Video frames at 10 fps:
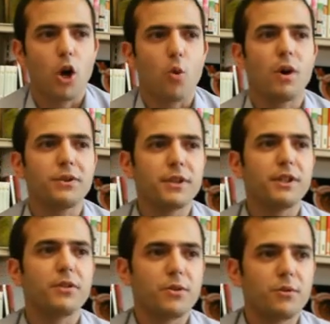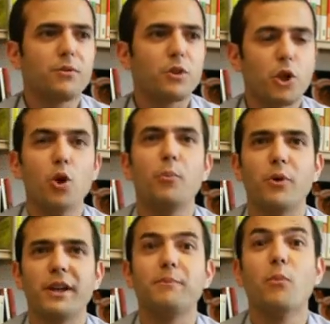wanted to
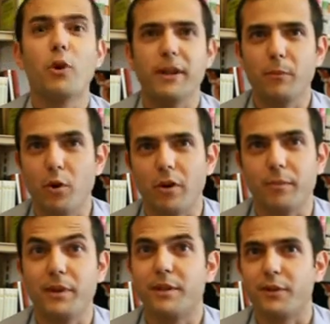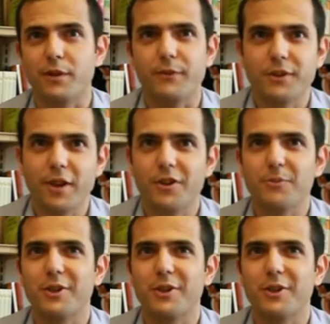cooperate more and more because of SARS,